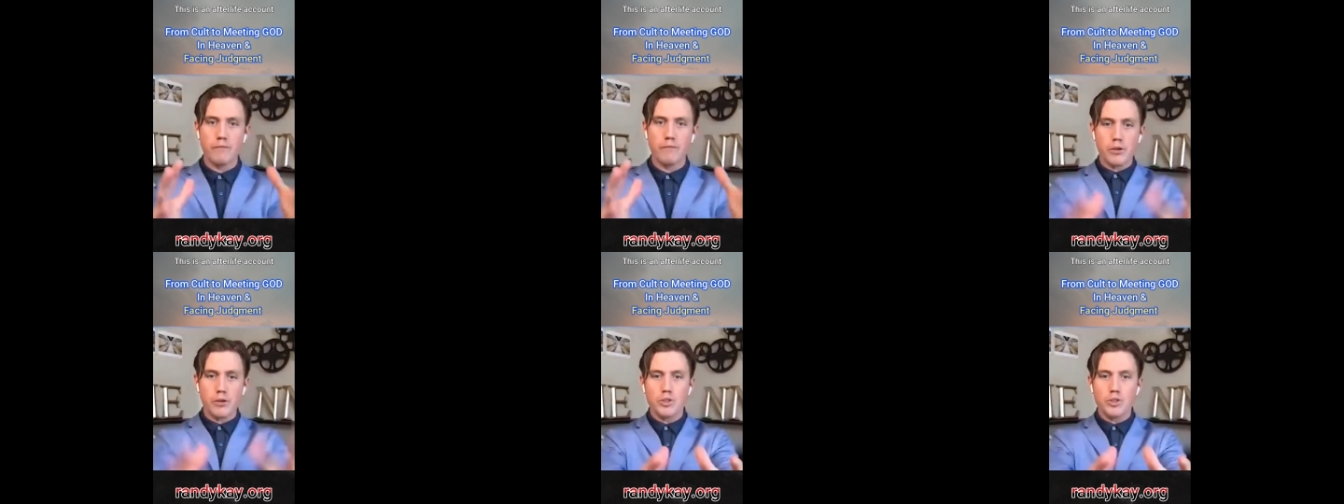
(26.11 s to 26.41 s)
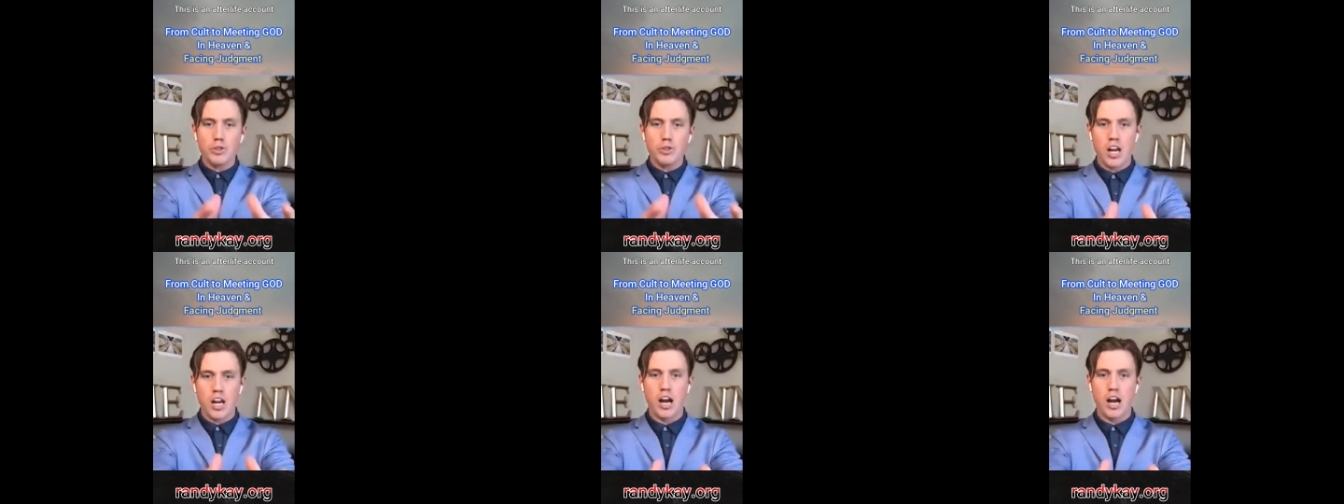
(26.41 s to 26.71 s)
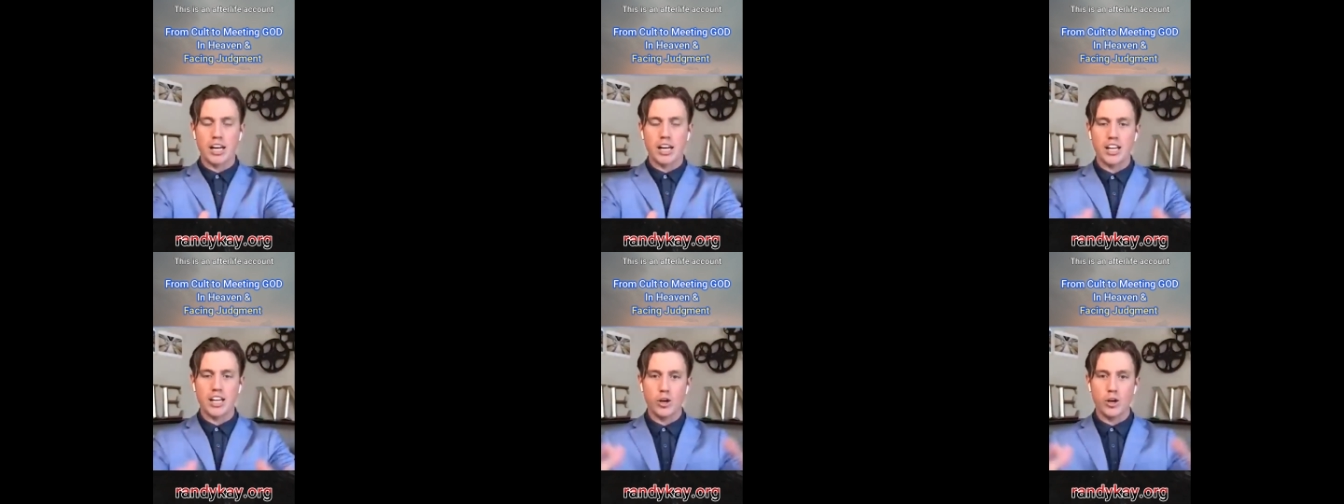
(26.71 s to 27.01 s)
fusion
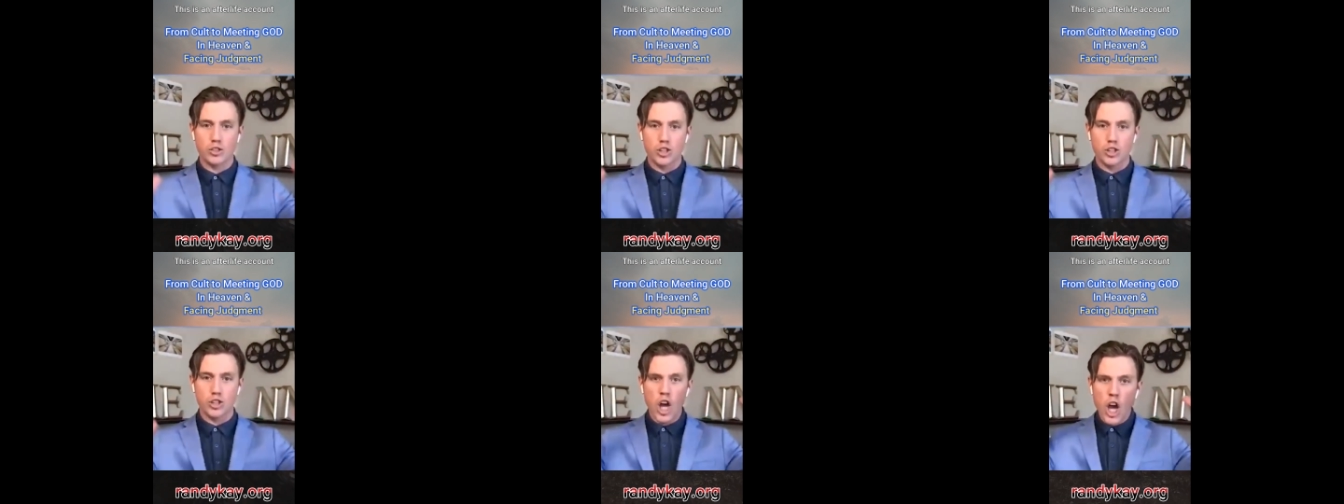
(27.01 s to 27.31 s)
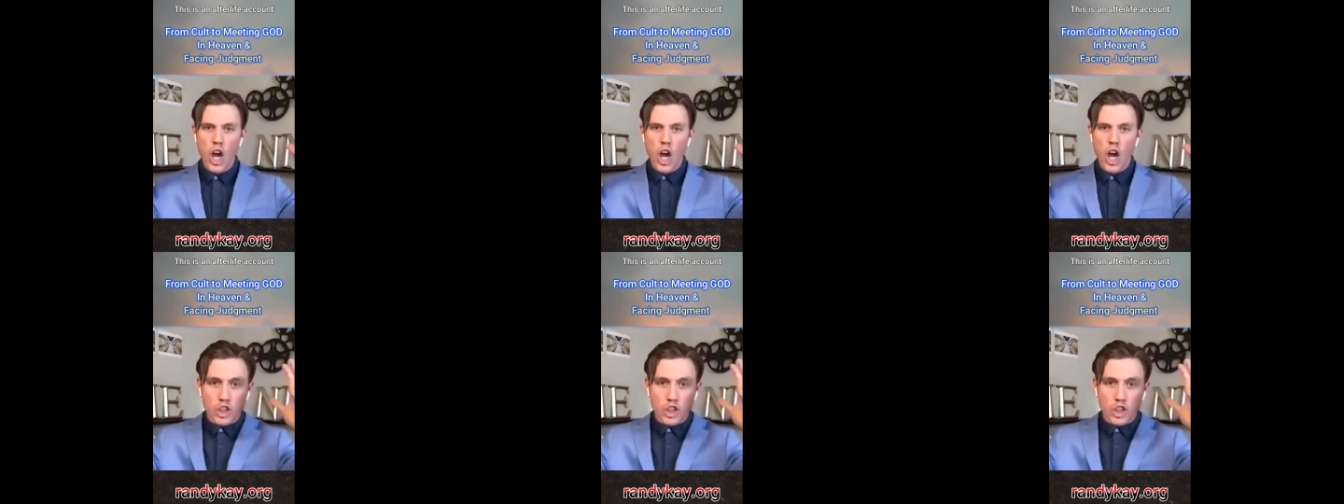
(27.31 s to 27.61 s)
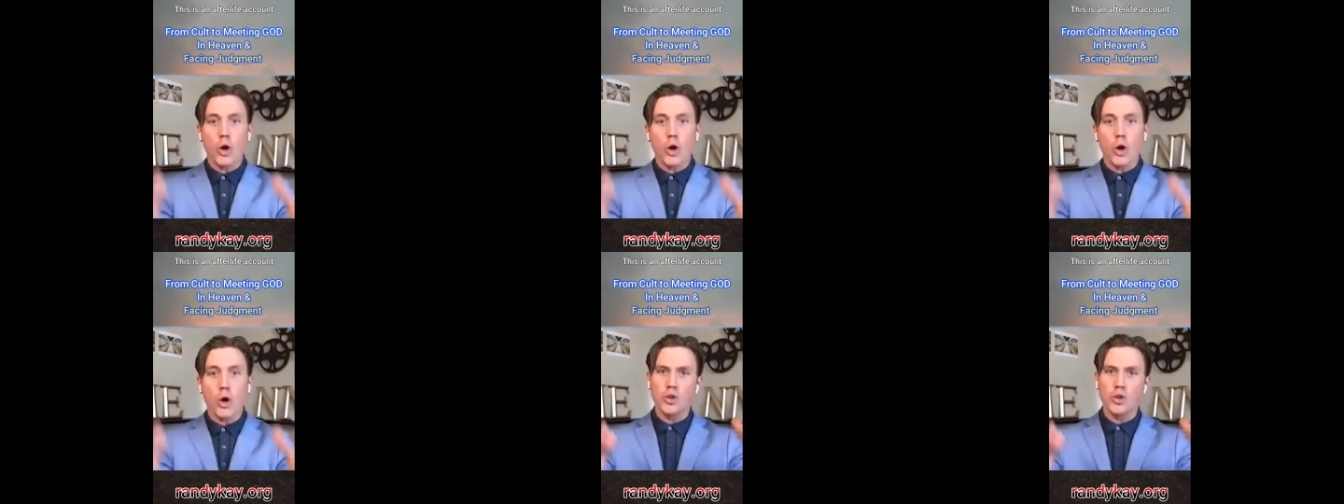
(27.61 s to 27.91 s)
hug and he goes,
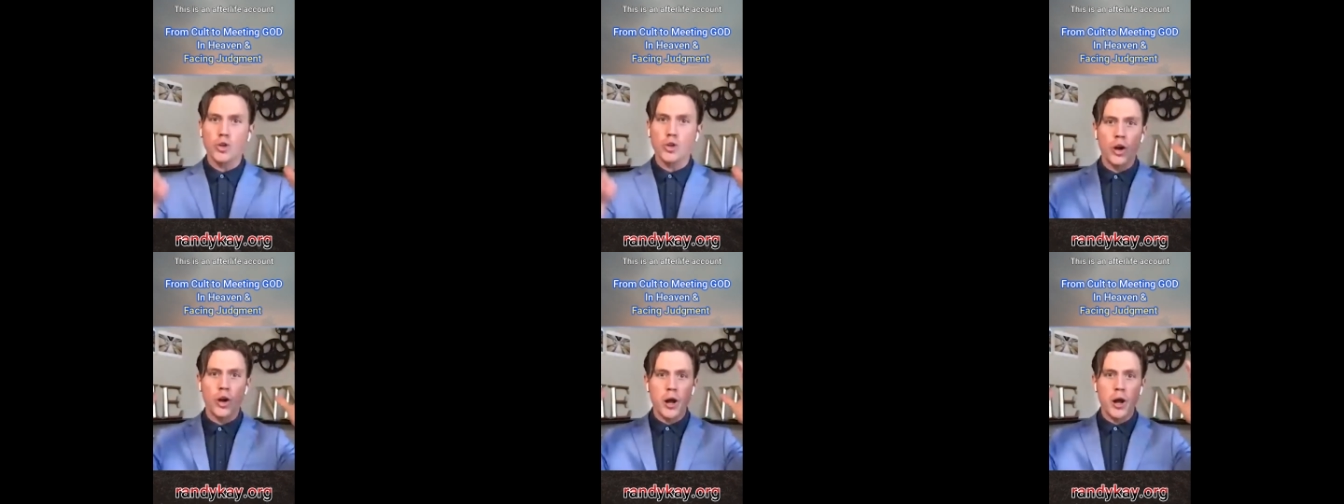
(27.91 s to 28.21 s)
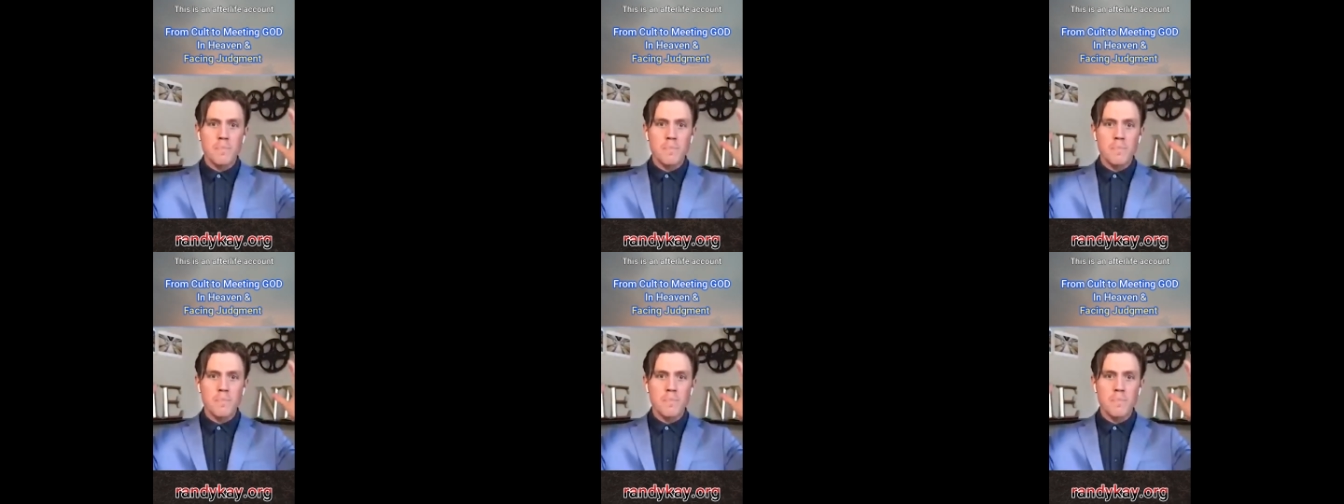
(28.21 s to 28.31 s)
JoJo,